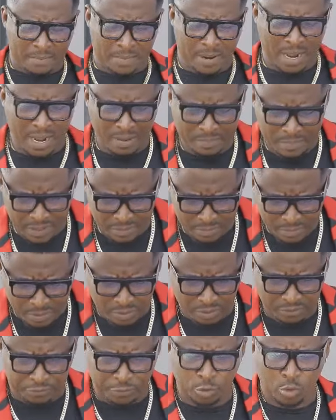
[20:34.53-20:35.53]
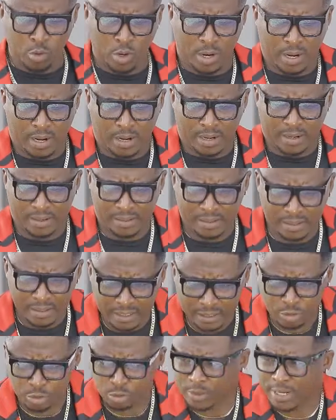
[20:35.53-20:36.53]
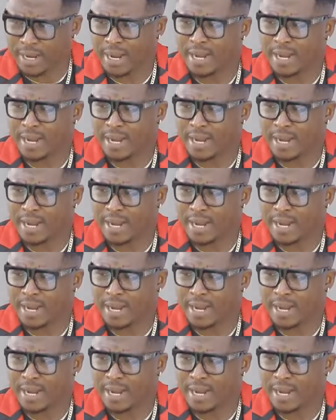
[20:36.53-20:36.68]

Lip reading: I'm happy both of you are here to